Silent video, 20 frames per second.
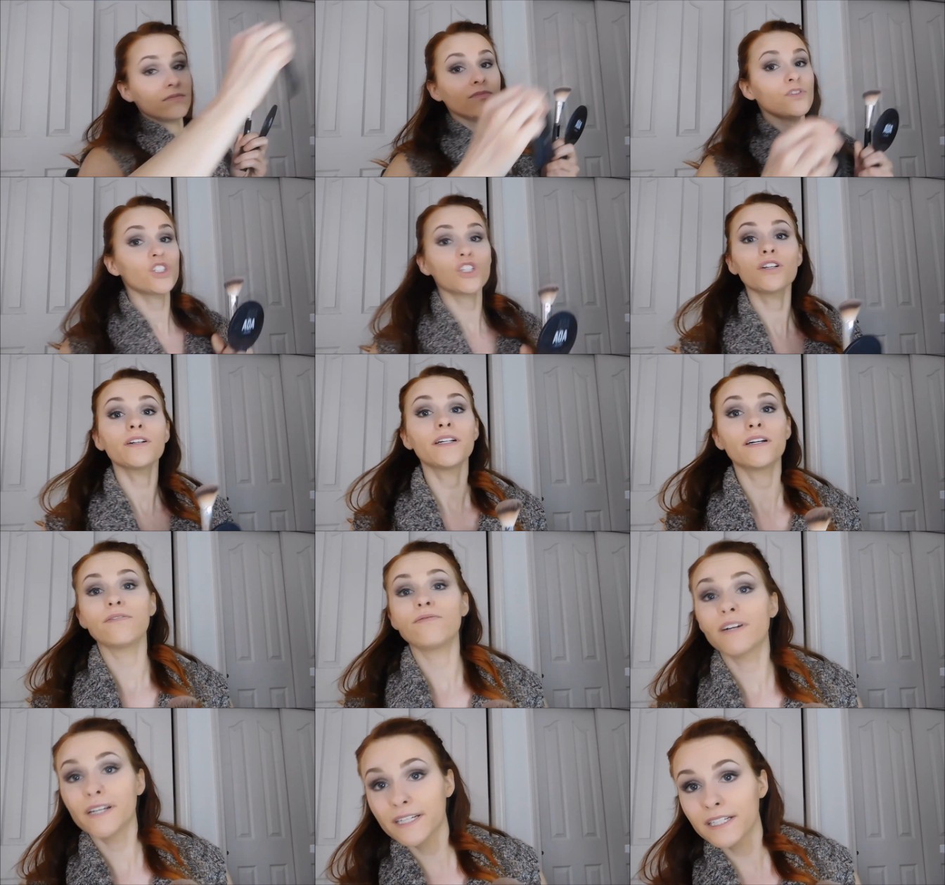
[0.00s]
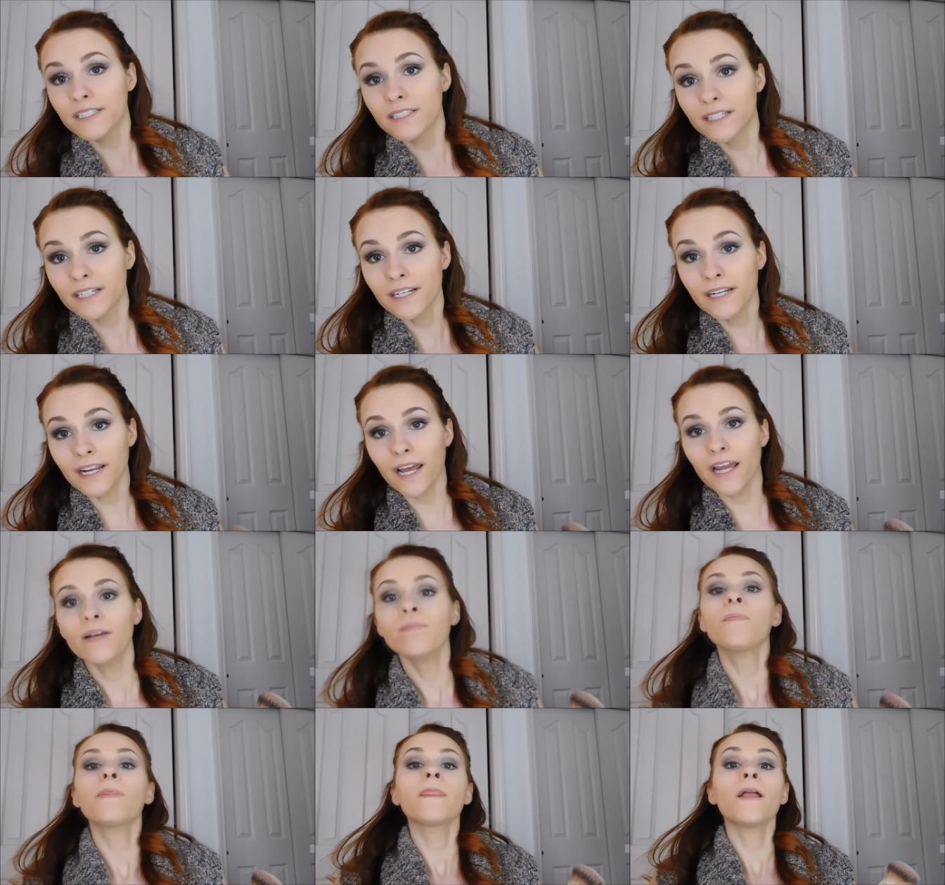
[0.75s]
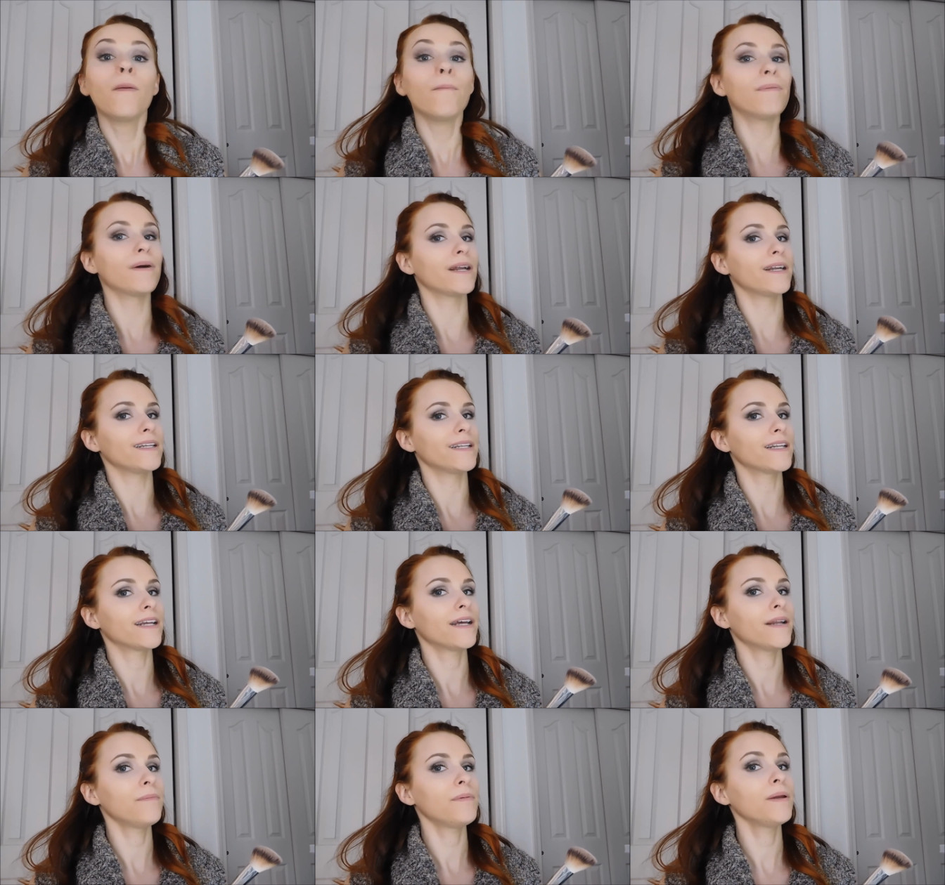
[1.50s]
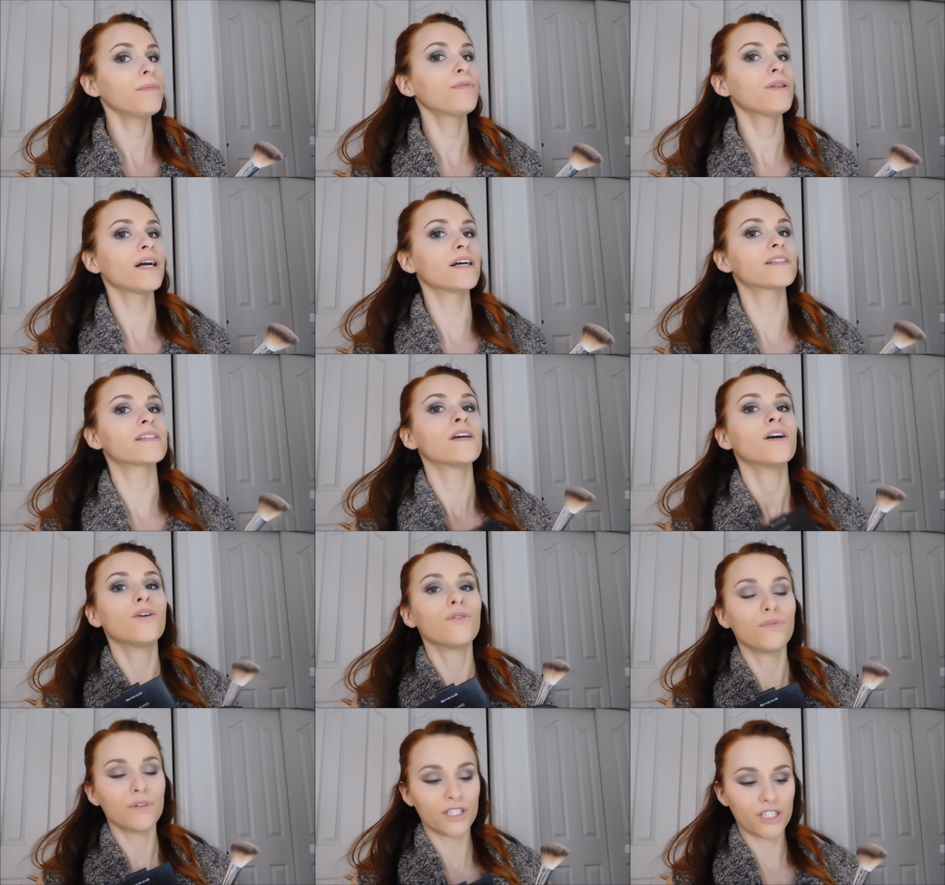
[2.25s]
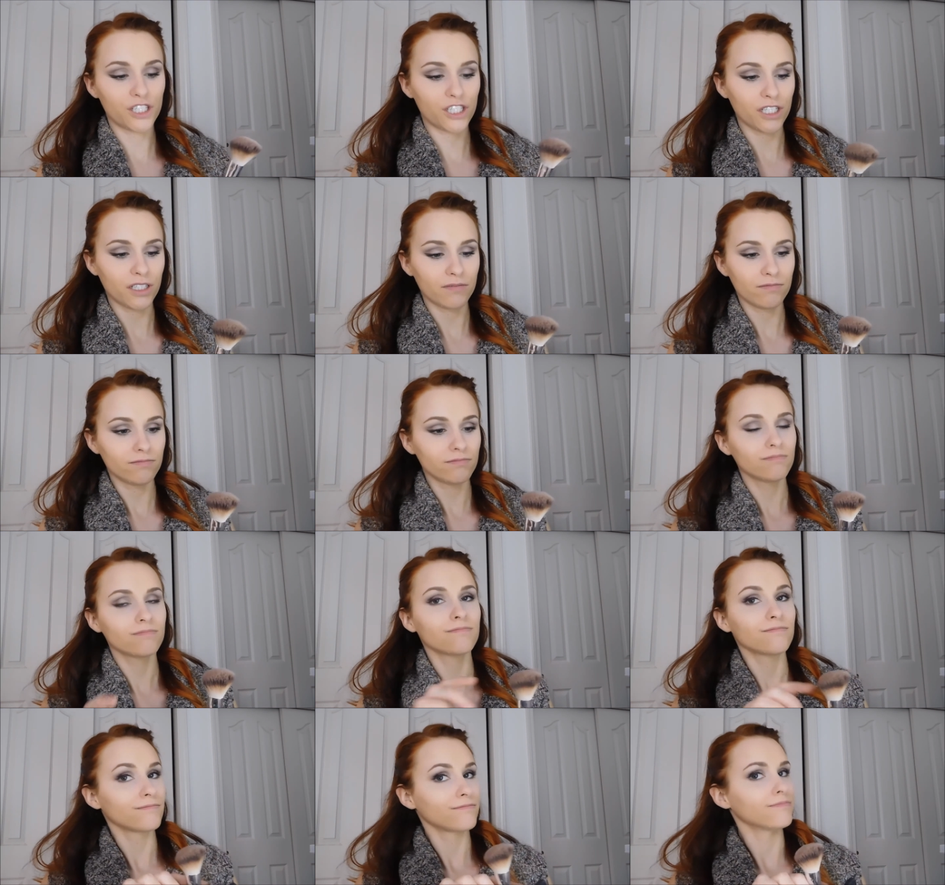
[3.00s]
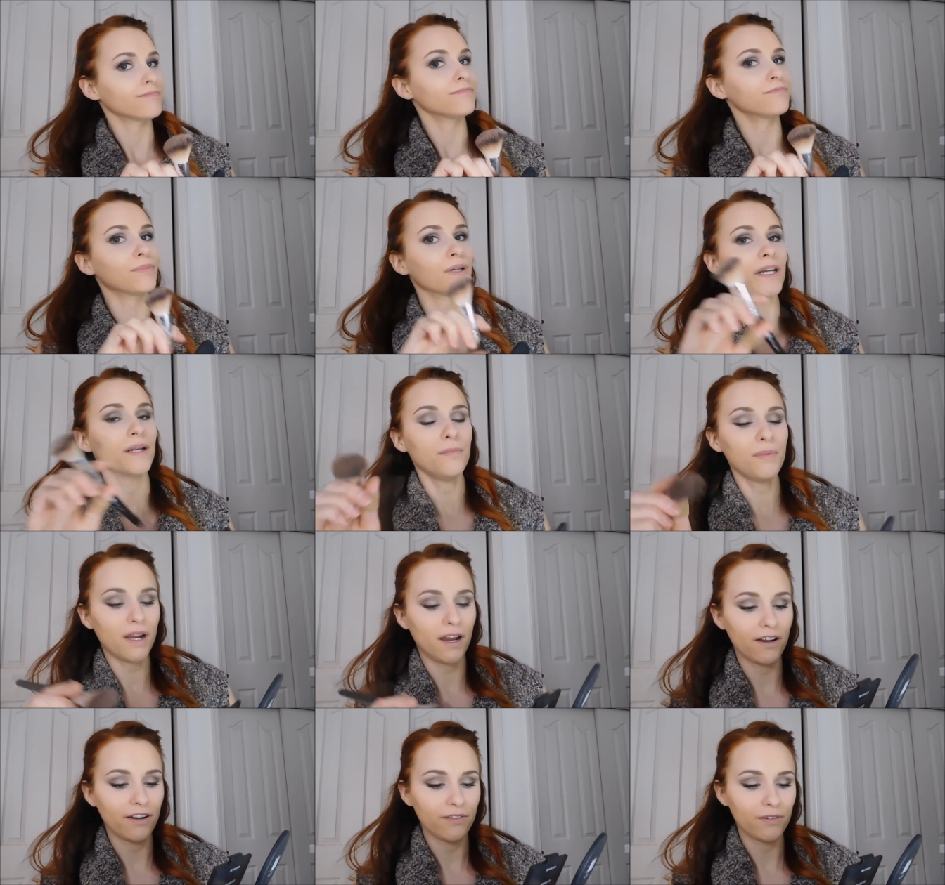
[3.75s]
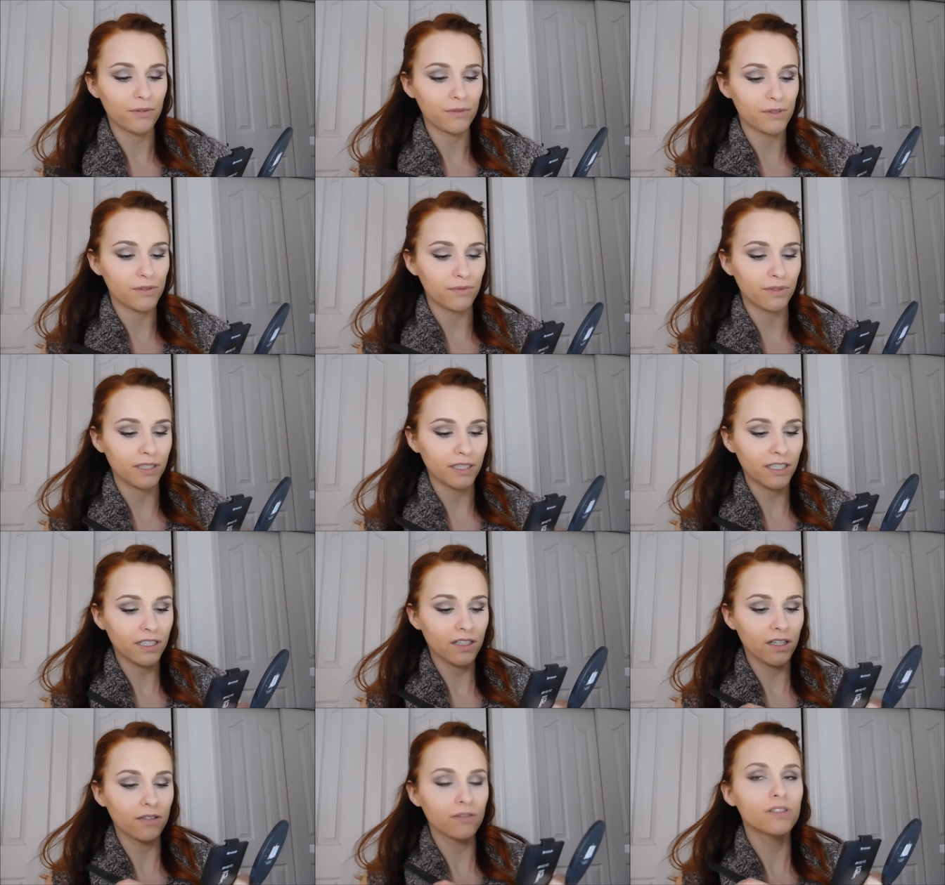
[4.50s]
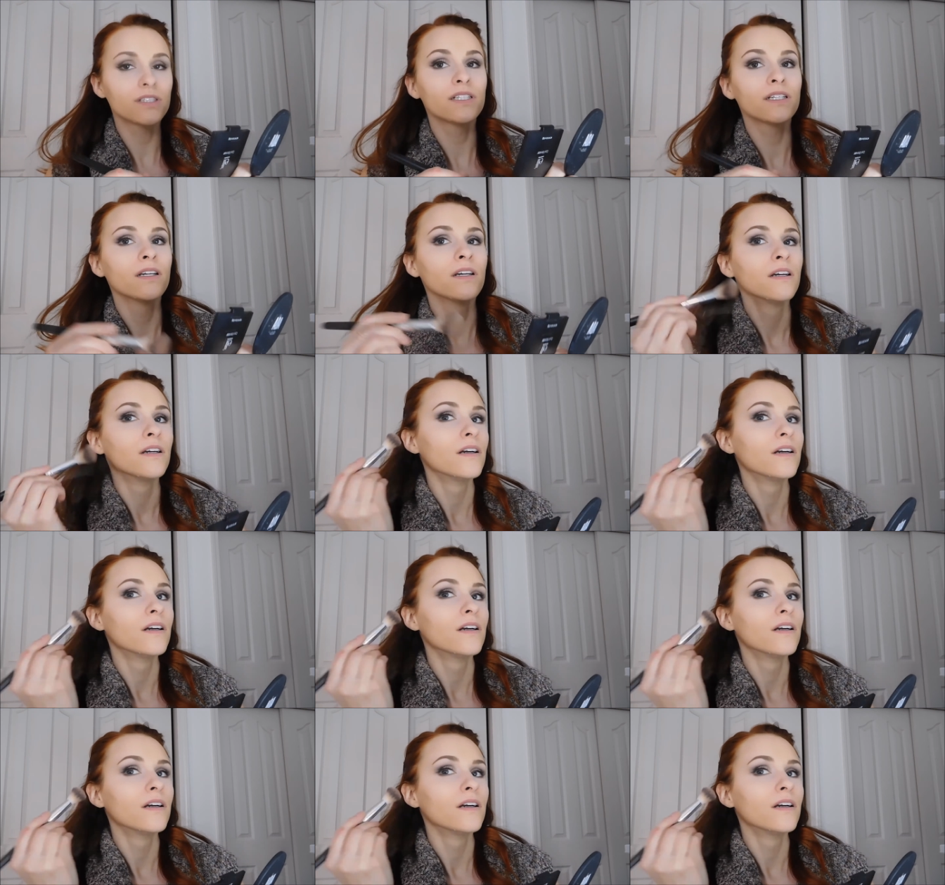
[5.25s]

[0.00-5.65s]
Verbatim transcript: And sure enough, I didn't get an A, but I did get a B+, which I'm pretty proud of. It was really close.